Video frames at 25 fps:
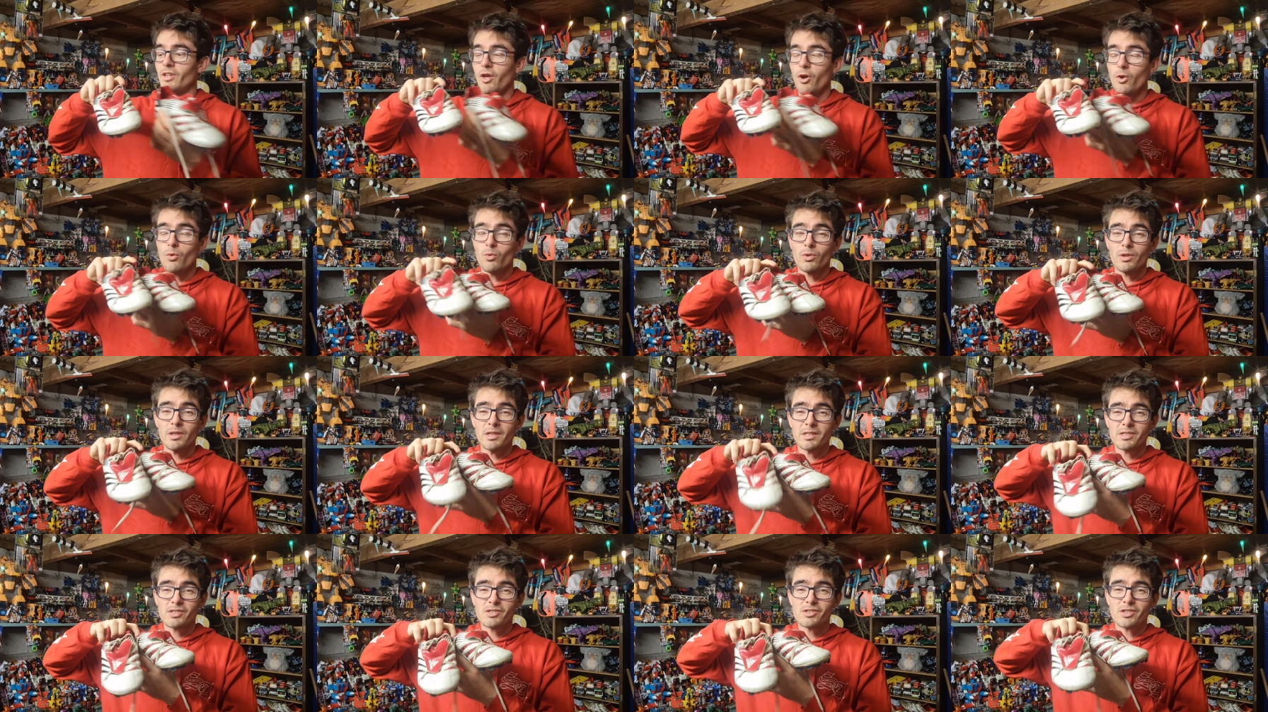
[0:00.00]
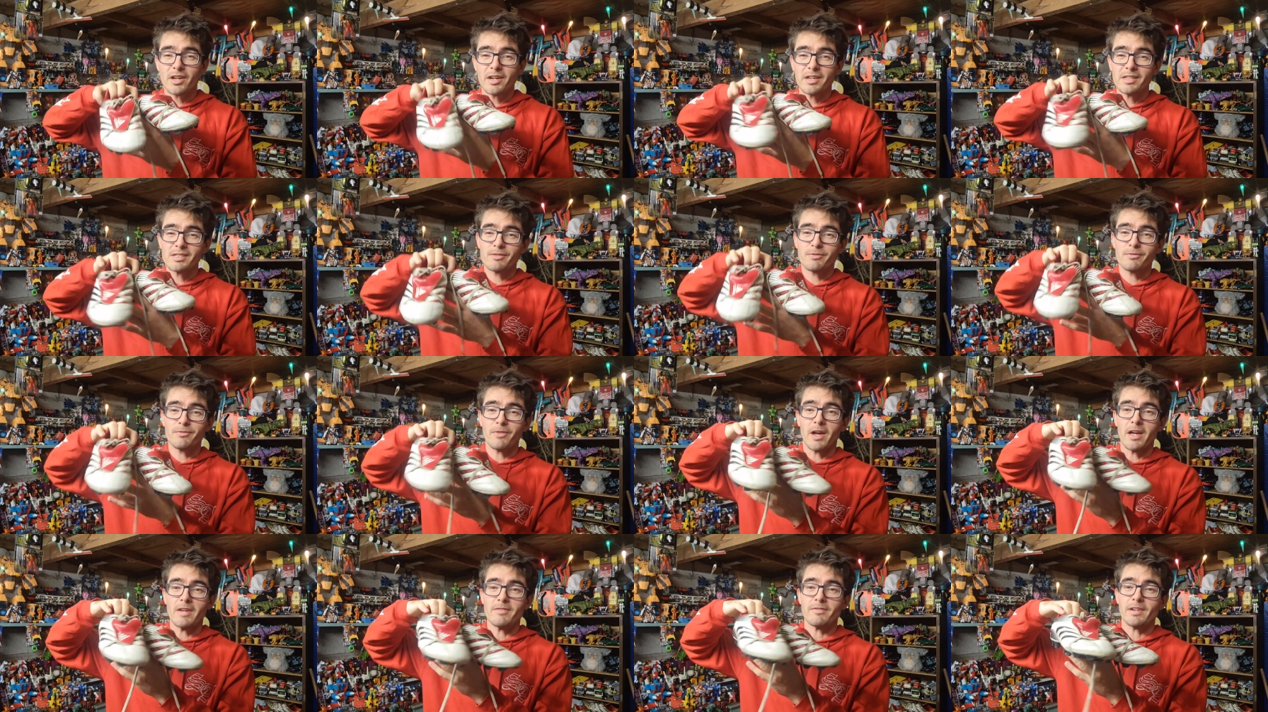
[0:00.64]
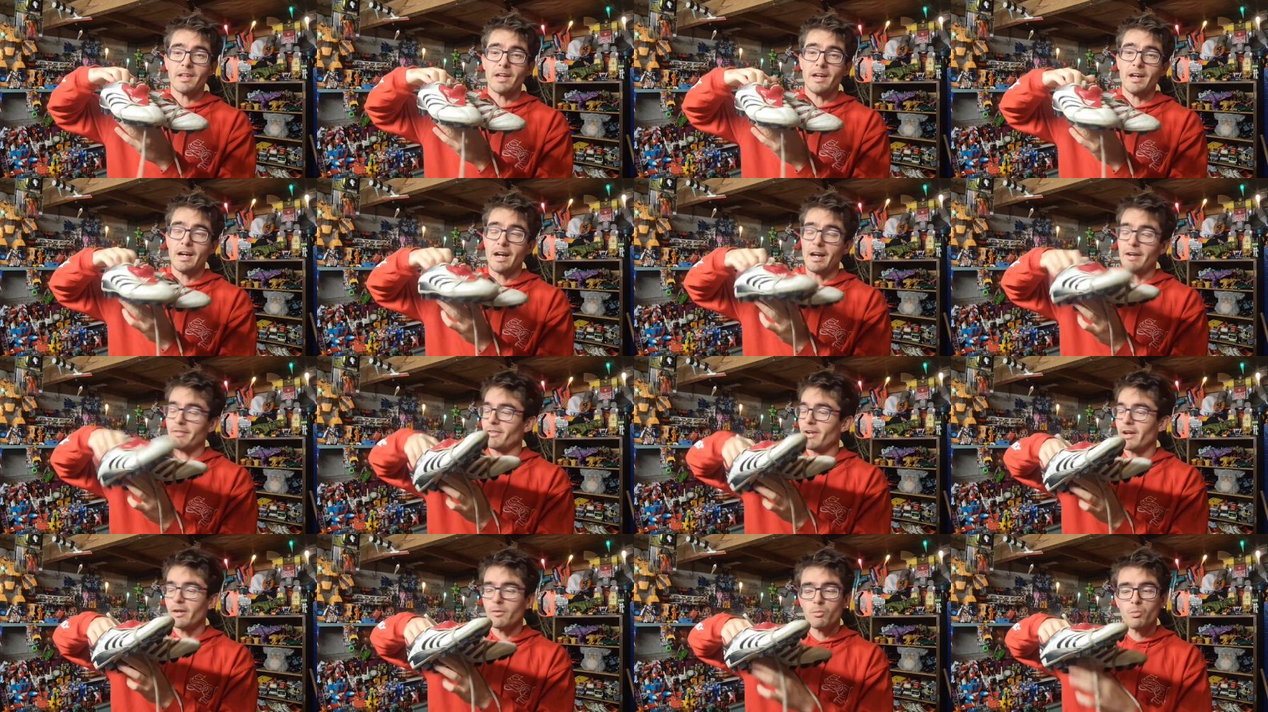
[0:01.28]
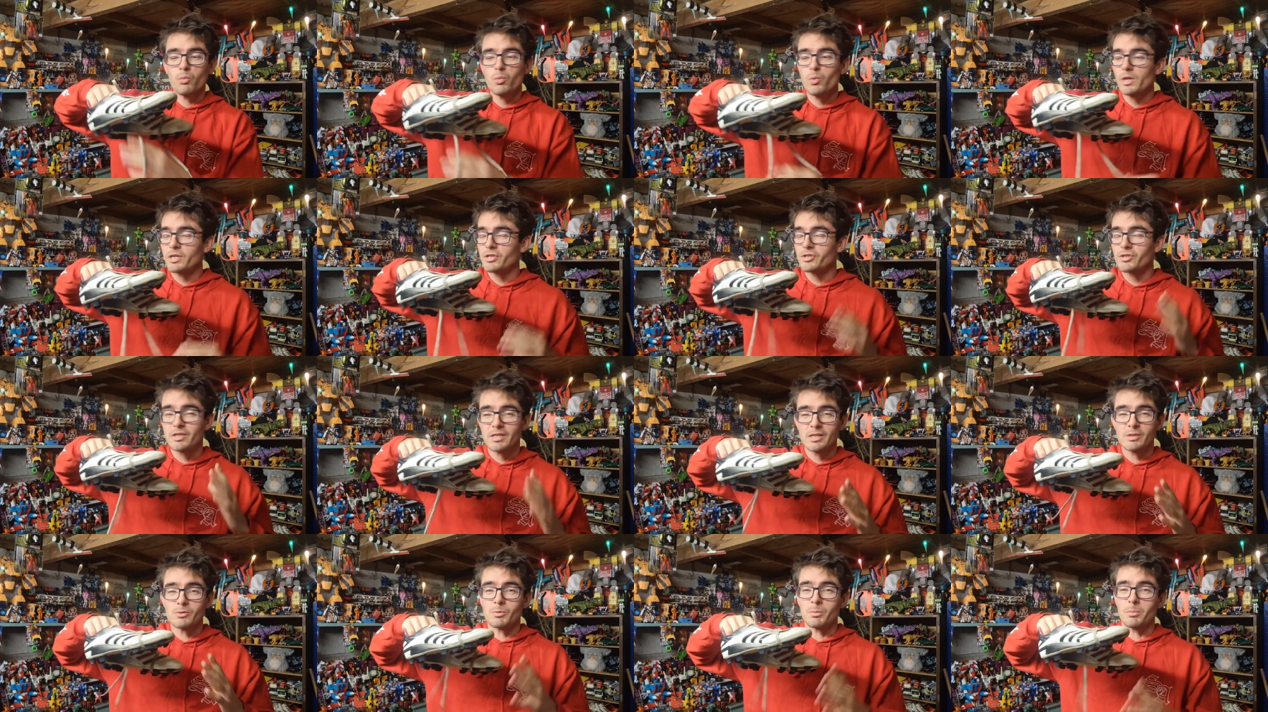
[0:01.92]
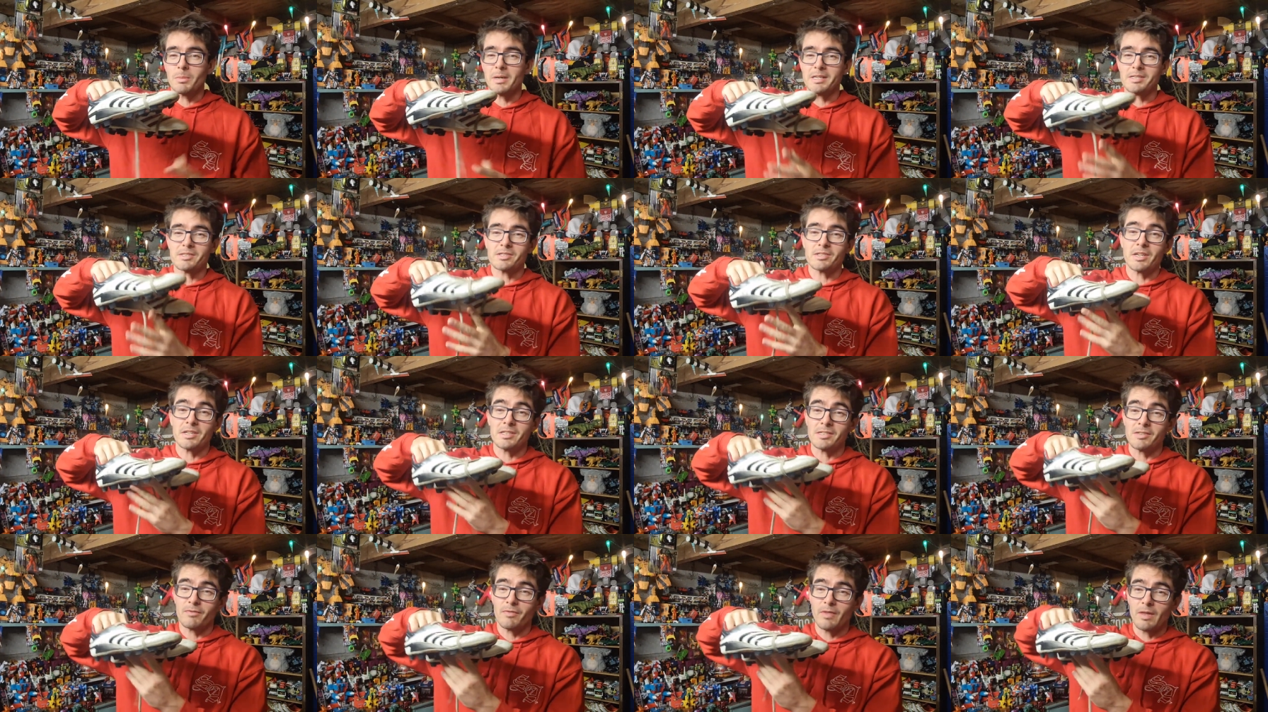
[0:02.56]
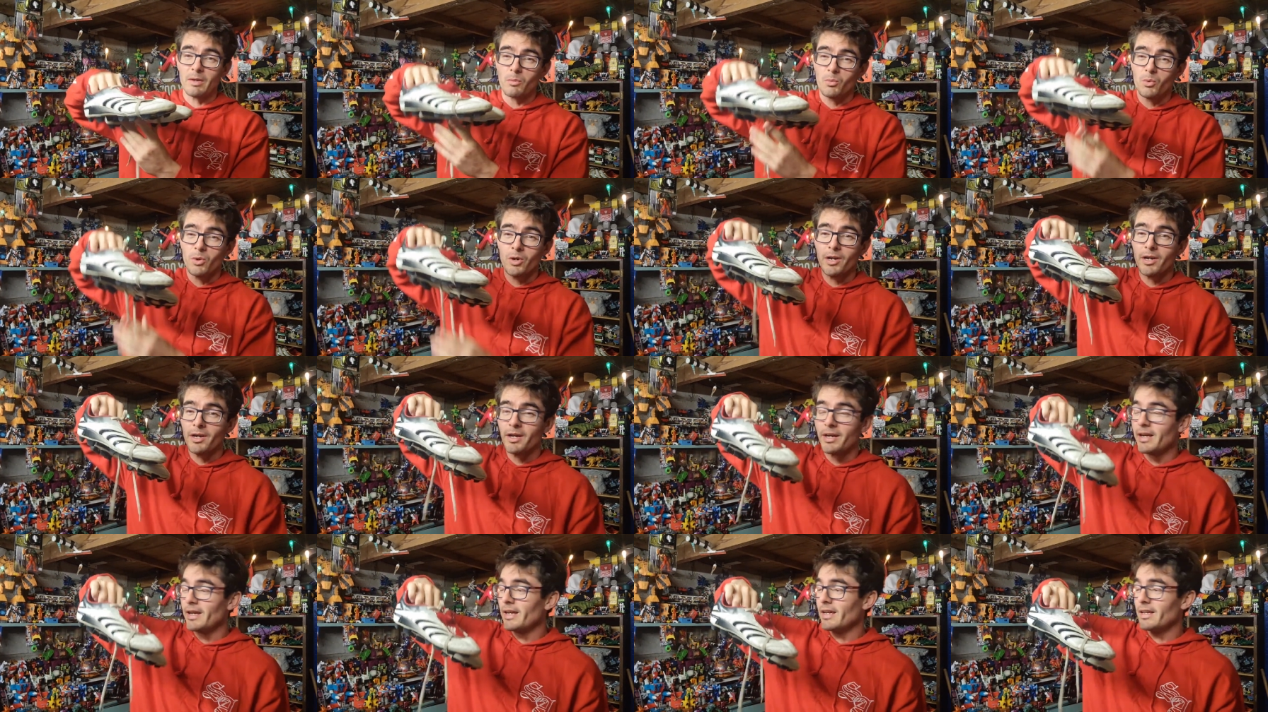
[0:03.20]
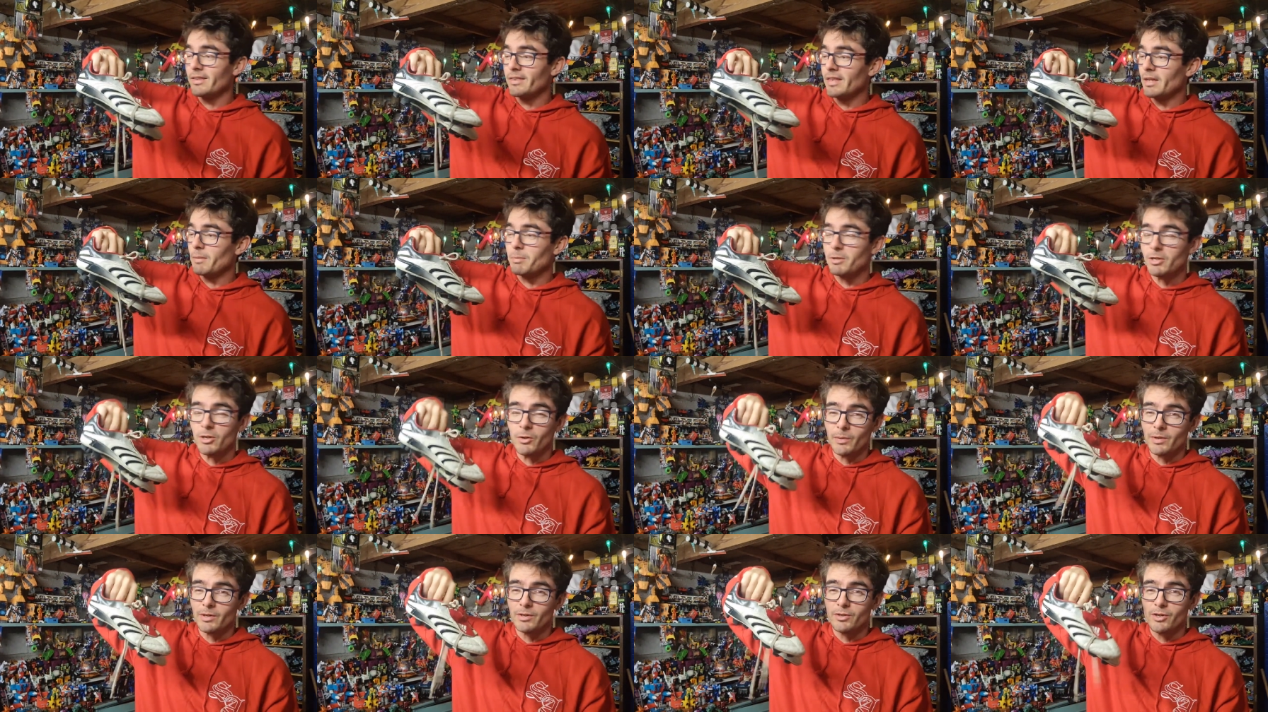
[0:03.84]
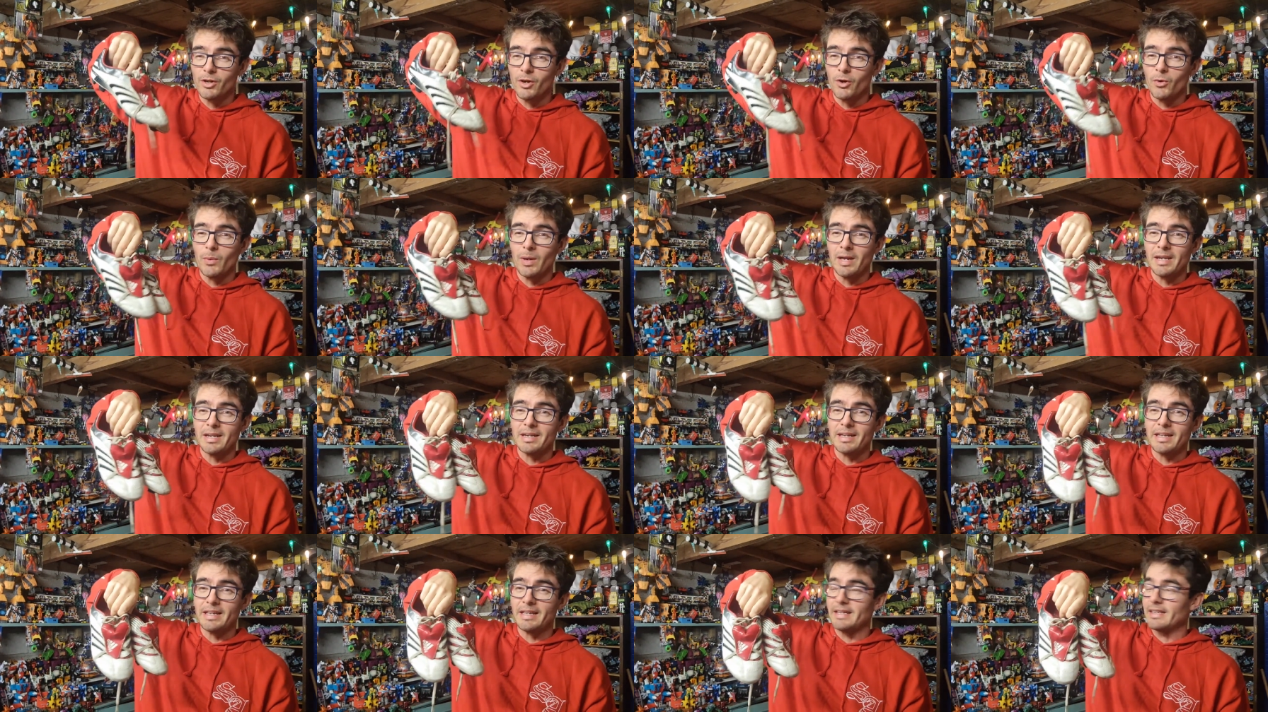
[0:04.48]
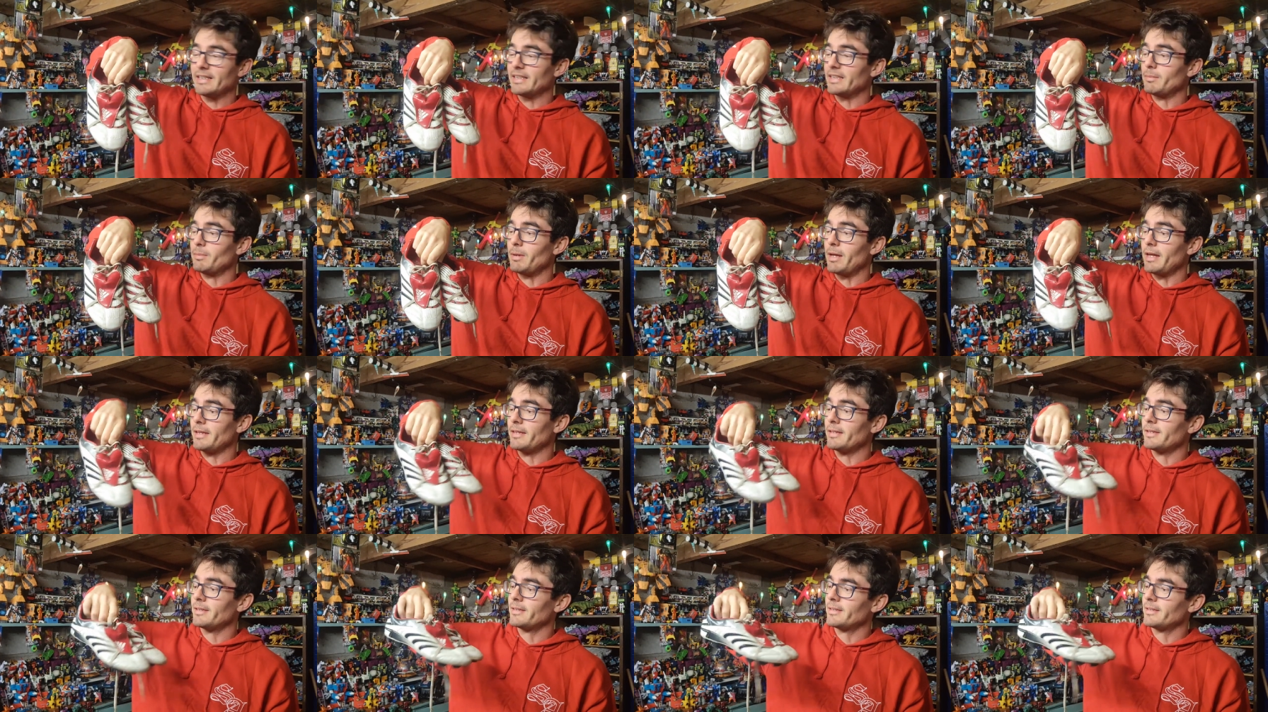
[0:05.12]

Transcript: Only a size five and a half. I wish these were my size. If they were, they'd be going nowhere near eBay.